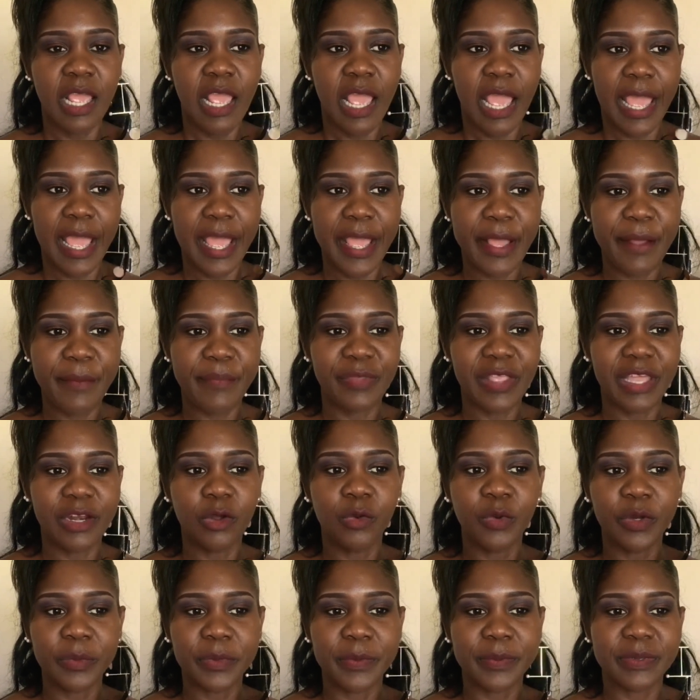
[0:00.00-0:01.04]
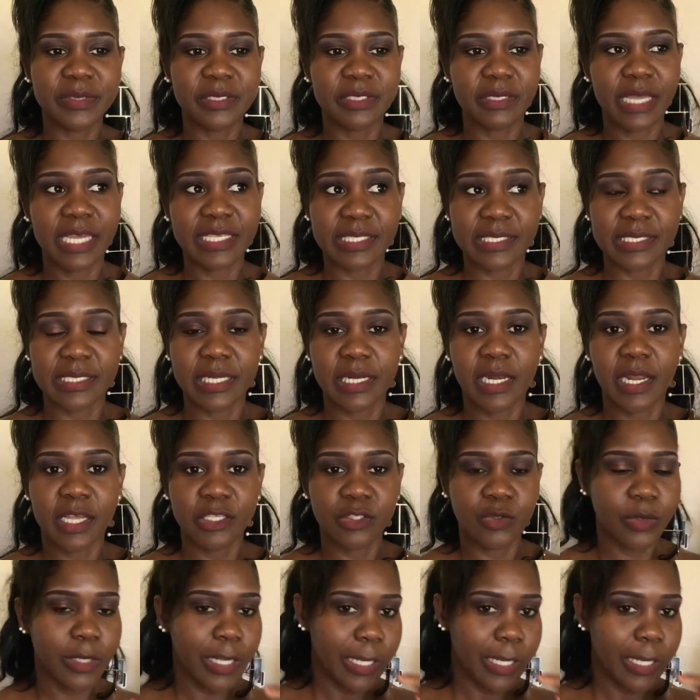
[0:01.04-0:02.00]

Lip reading: I don't want people to, as I said last week,